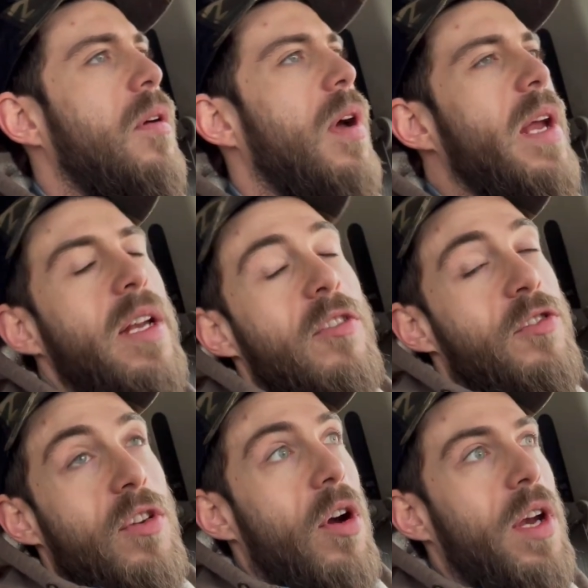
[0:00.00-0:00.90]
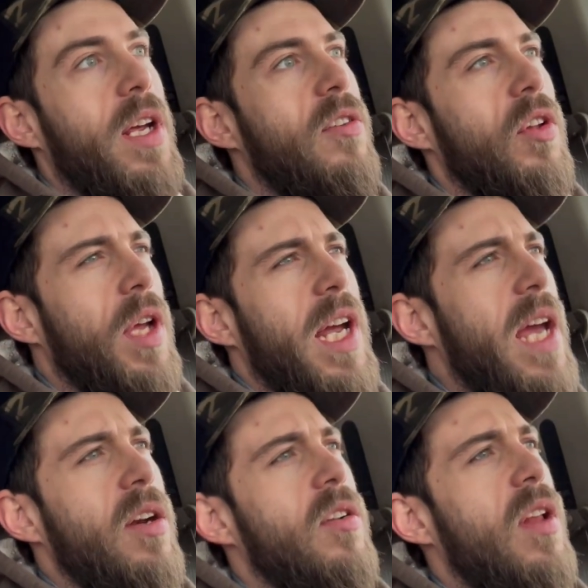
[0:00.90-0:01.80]
I didn't start it until like
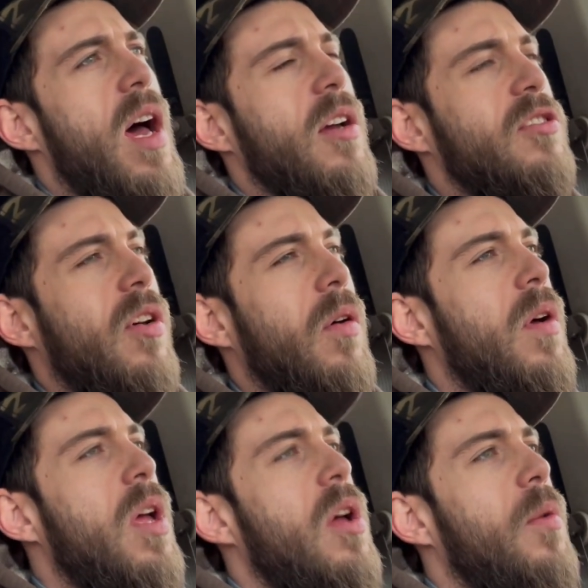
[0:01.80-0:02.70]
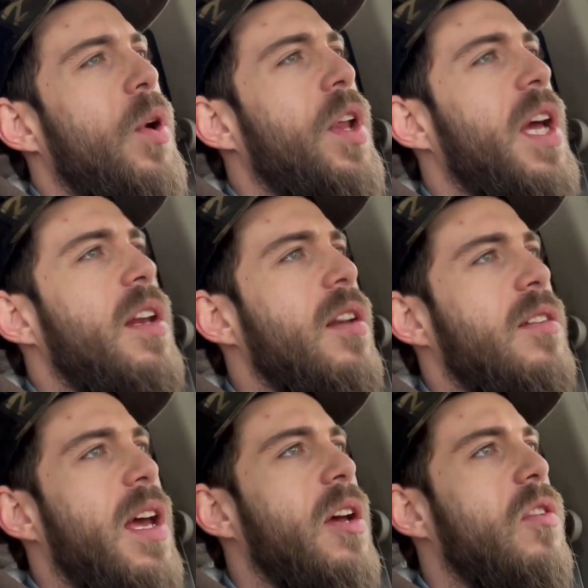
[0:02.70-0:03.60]
8 o'clock, so really it didn't
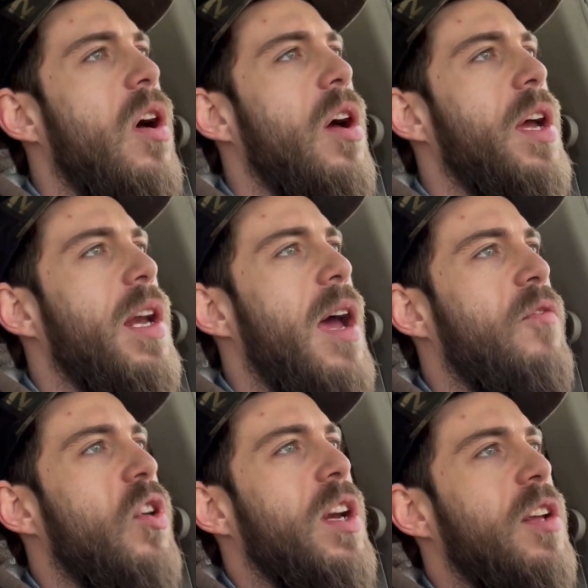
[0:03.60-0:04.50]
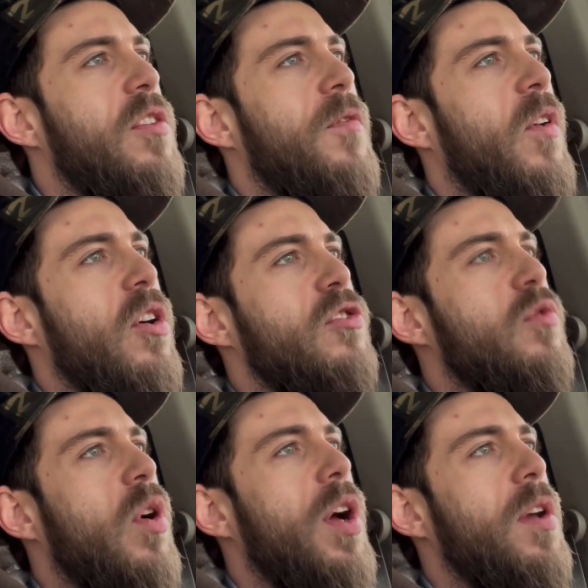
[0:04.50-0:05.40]
take long. And after I did the first
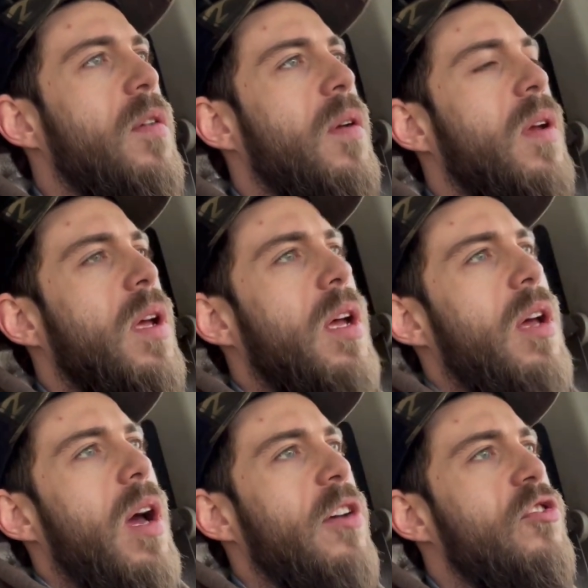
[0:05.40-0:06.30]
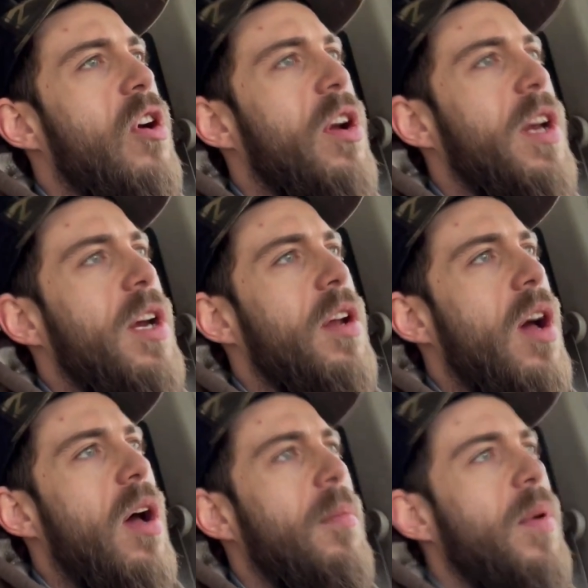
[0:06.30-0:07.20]
one, I started it
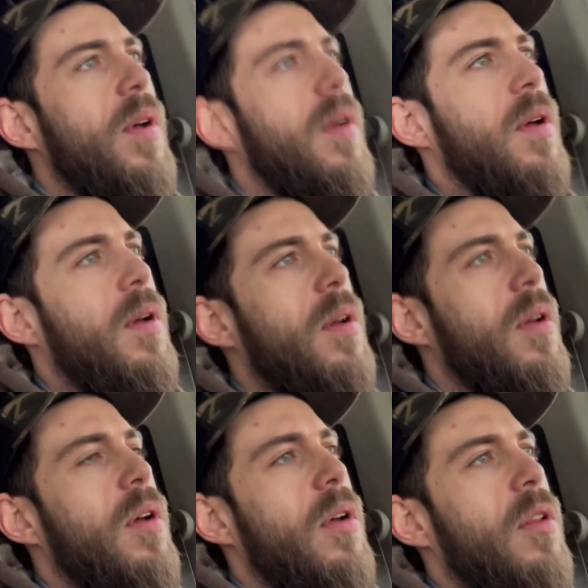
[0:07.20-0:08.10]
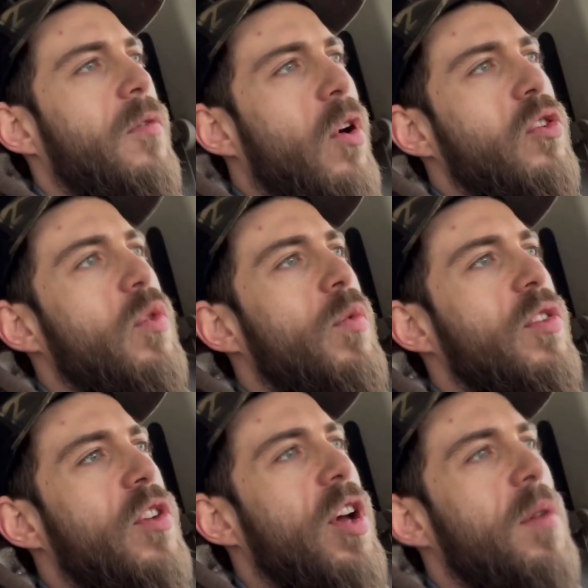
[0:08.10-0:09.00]
up. First one
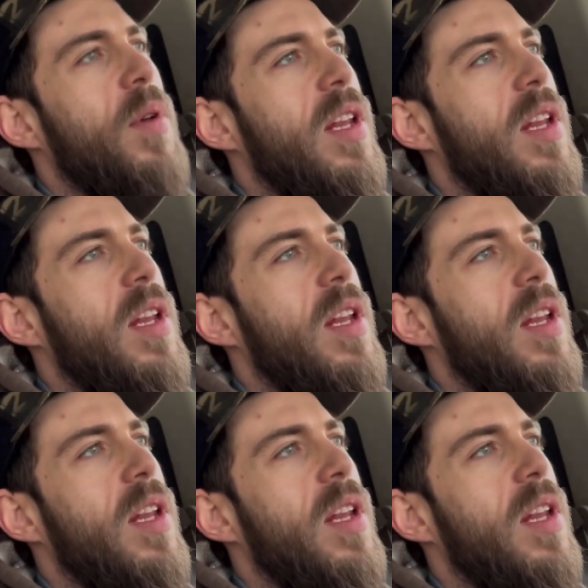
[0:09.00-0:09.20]
was good, but